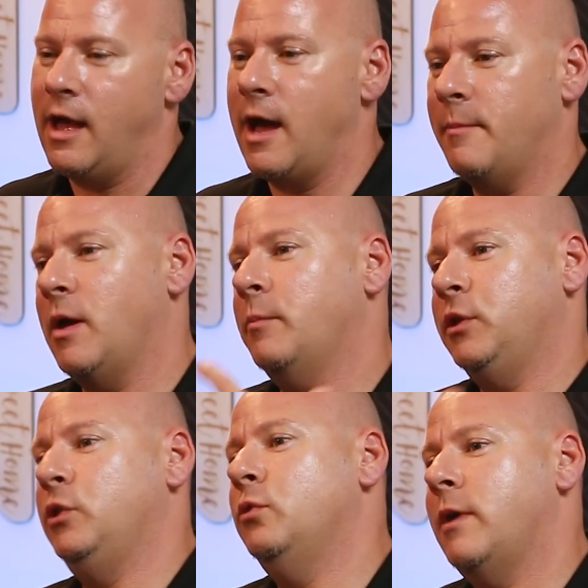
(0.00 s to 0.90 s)
I'm
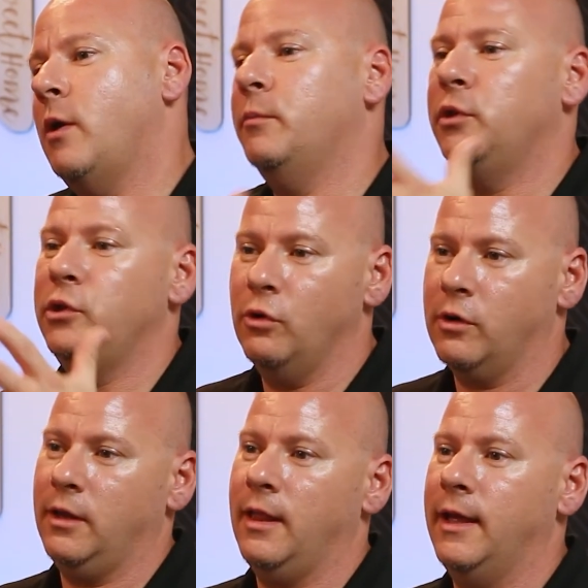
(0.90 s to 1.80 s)
helping you help your
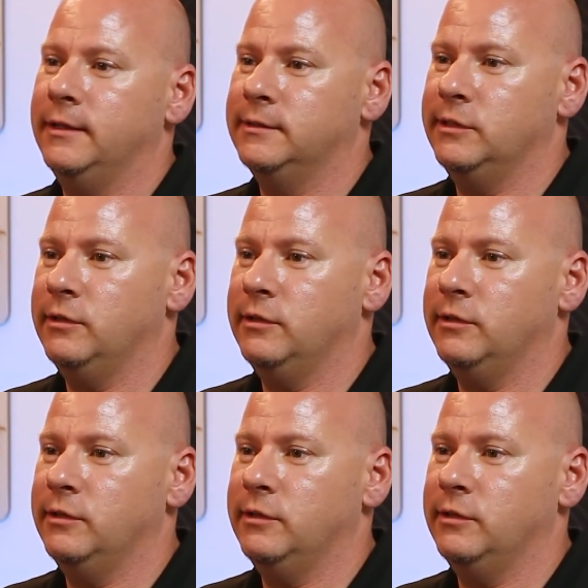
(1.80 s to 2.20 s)
clients.